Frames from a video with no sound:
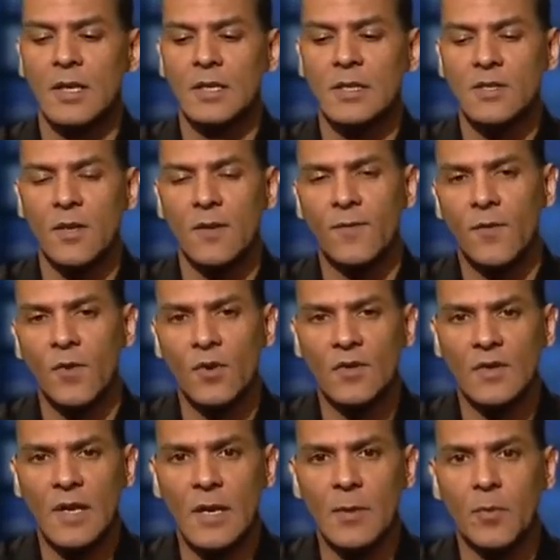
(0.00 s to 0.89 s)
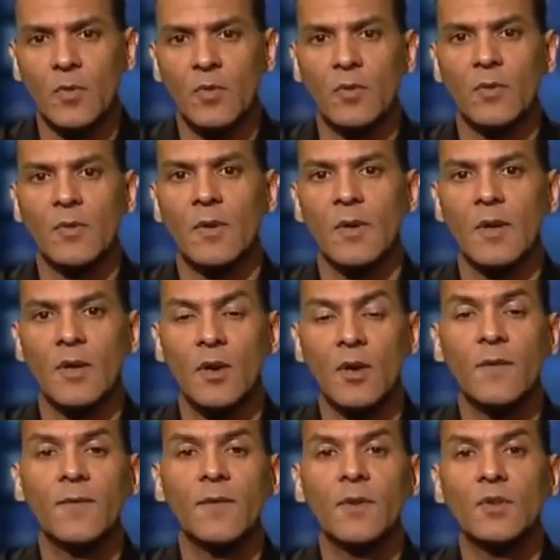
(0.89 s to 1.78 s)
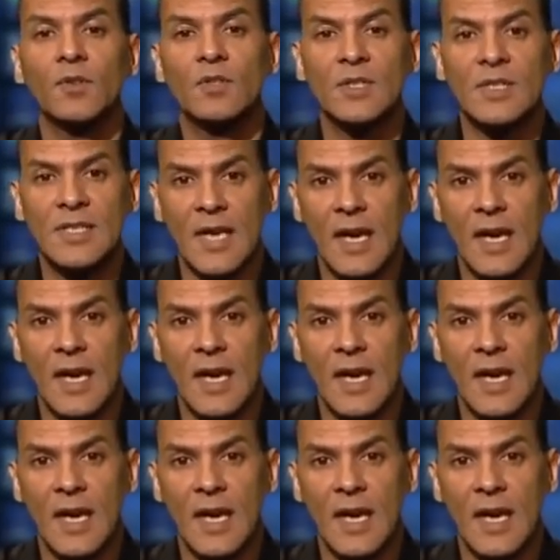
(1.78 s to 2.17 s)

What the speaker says: So for example, in order for you to